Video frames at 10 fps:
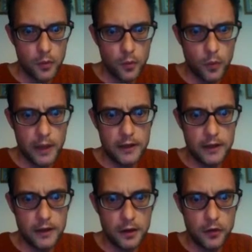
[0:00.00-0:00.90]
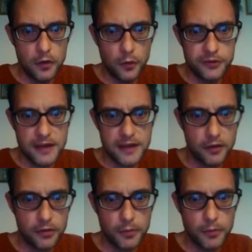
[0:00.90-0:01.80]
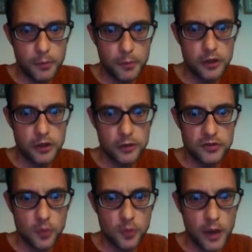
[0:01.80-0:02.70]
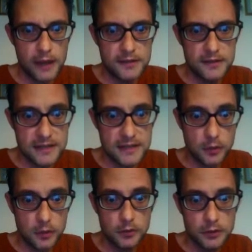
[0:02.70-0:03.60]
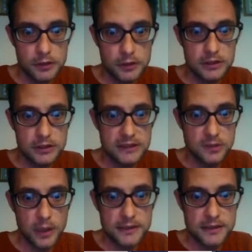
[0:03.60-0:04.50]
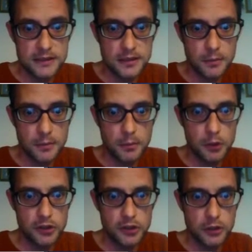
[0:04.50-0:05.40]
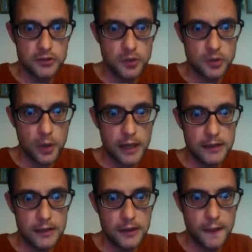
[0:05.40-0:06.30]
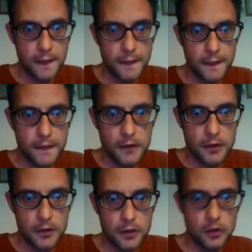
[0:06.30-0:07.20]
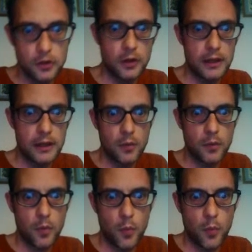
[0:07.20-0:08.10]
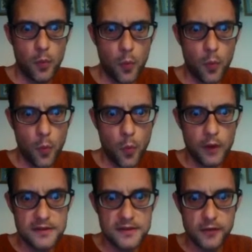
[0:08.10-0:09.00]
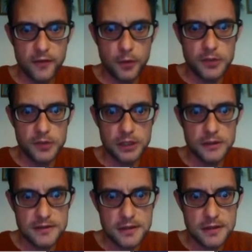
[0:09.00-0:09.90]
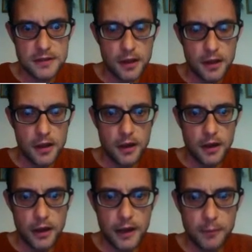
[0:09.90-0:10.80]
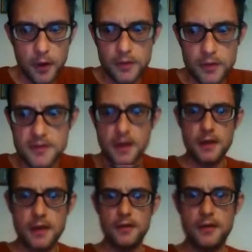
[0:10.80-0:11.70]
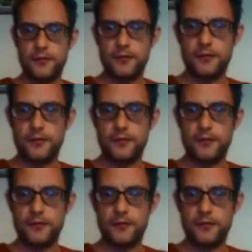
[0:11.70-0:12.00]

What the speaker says: when north-south modulo squared is equal to east-west modulo squared, you'll get one set of options on this kind of